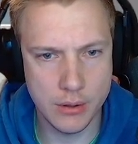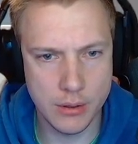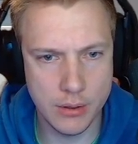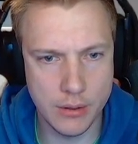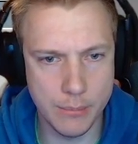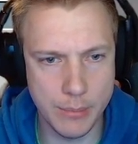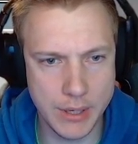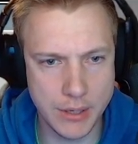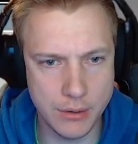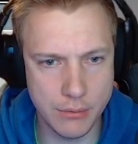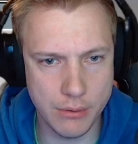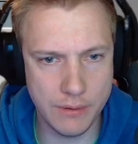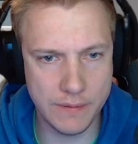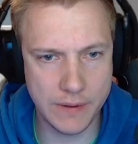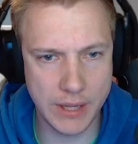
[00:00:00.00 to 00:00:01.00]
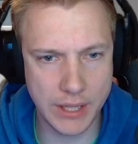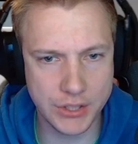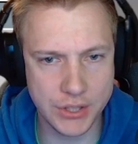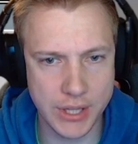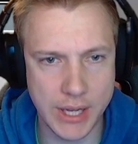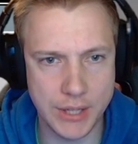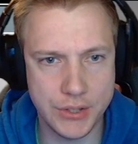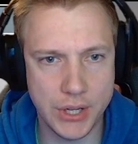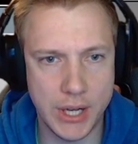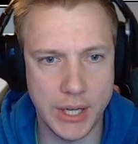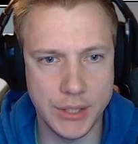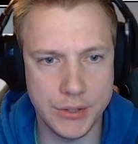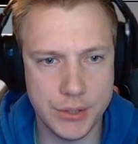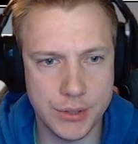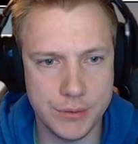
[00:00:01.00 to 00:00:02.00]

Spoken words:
menu reflects that height.